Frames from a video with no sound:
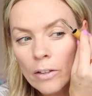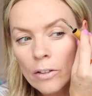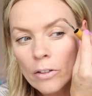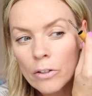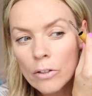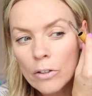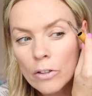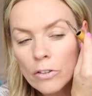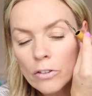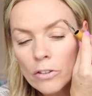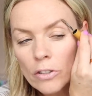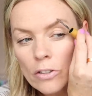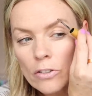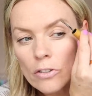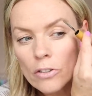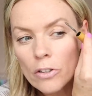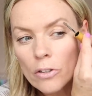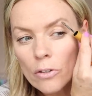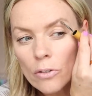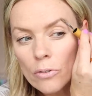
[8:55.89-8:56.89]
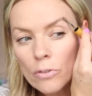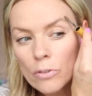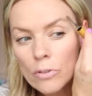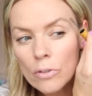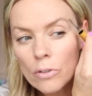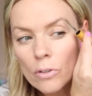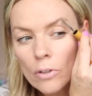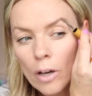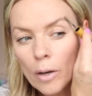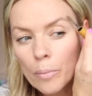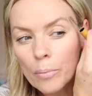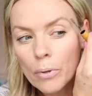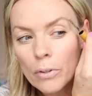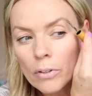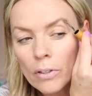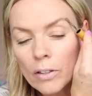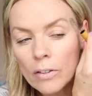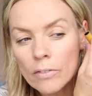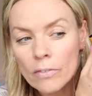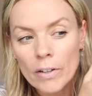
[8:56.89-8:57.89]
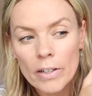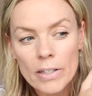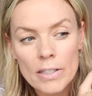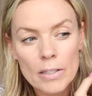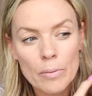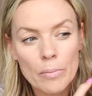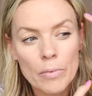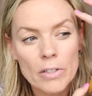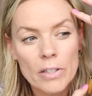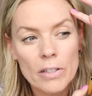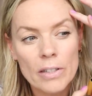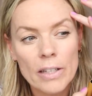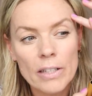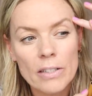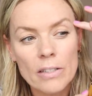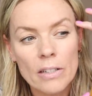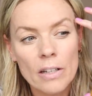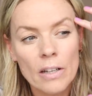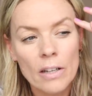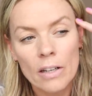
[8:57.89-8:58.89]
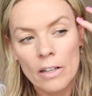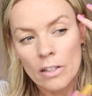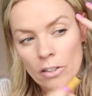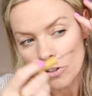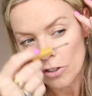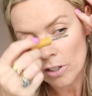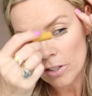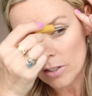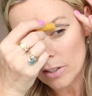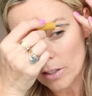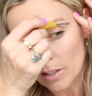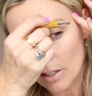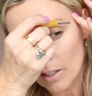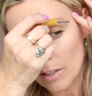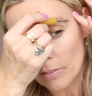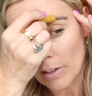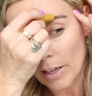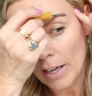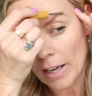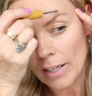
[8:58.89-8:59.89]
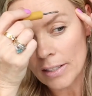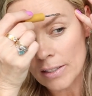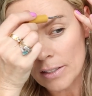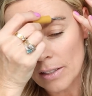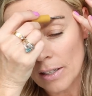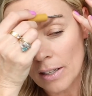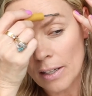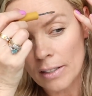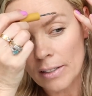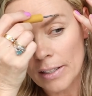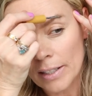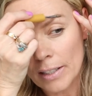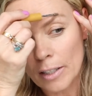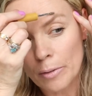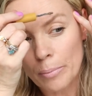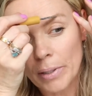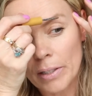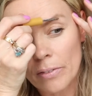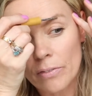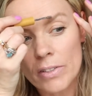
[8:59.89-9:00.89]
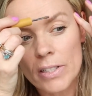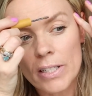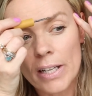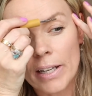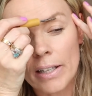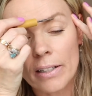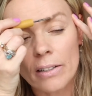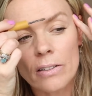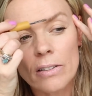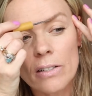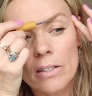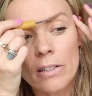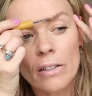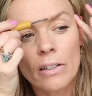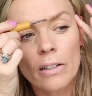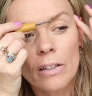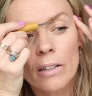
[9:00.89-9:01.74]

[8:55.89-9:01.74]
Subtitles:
You can just use a product very similar to this just to kind of add a little bit of tint.